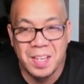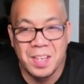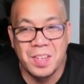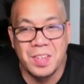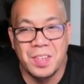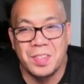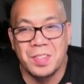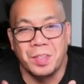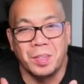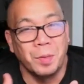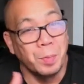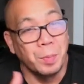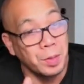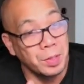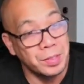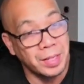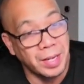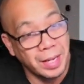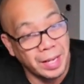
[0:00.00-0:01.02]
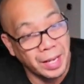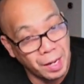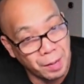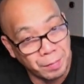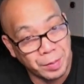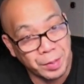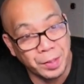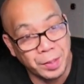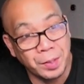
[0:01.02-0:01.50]
So the person I
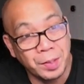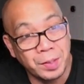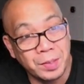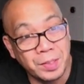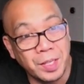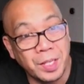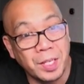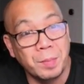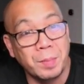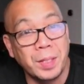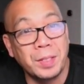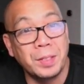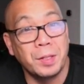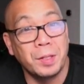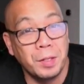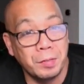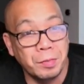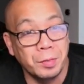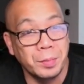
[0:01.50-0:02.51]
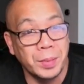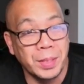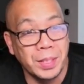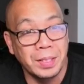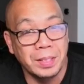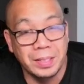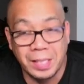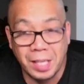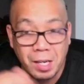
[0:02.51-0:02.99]
have there taking my dog for me,
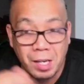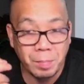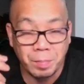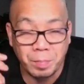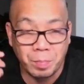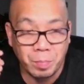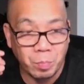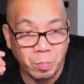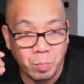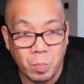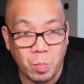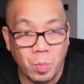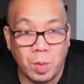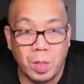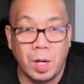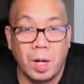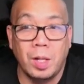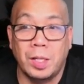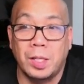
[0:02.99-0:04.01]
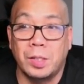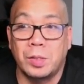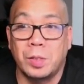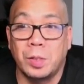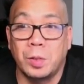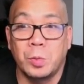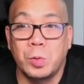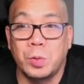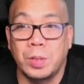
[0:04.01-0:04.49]
now I'm calling a
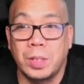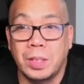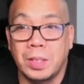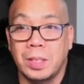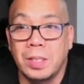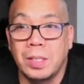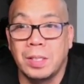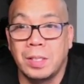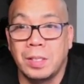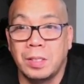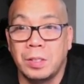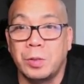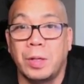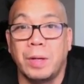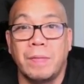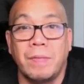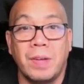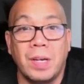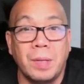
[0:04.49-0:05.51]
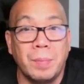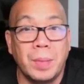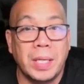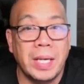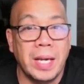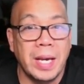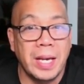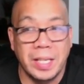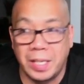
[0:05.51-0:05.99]
tow truck, trying to find a
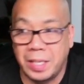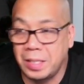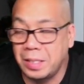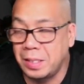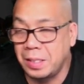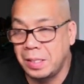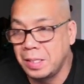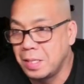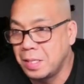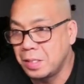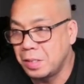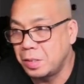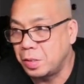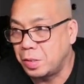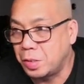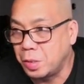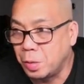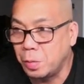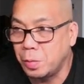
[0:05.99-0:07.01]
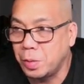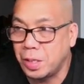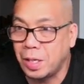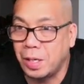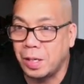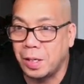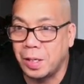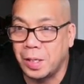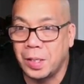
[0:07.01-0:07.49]
mechanic to tow the
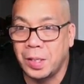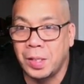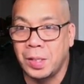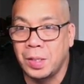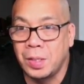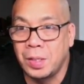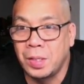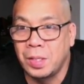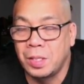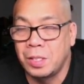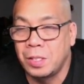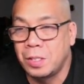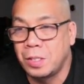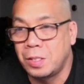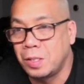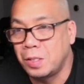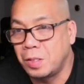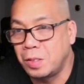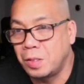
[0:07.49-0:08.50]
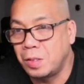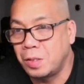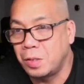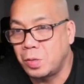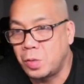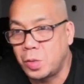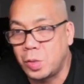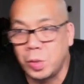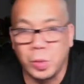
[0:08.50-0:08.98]
car
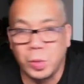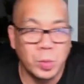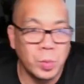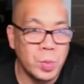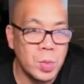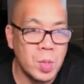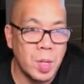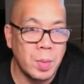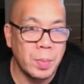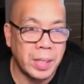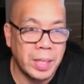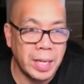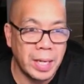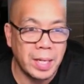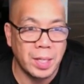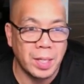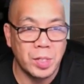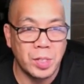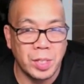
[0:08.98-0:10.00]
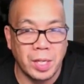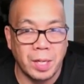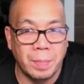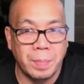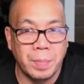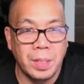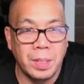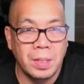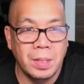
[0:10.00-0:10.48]
to a mechanic
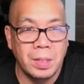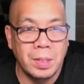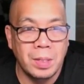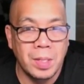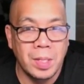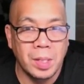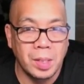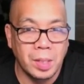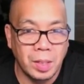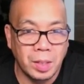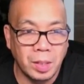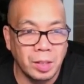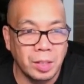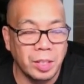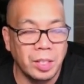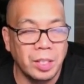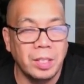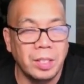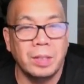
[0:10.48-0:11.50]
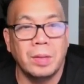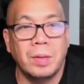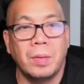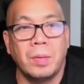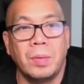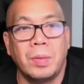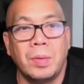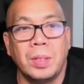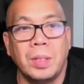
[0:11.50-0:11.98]
shop. Luckily,
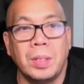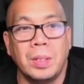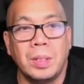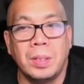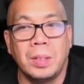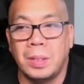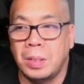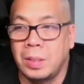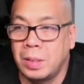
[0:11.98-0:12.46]
the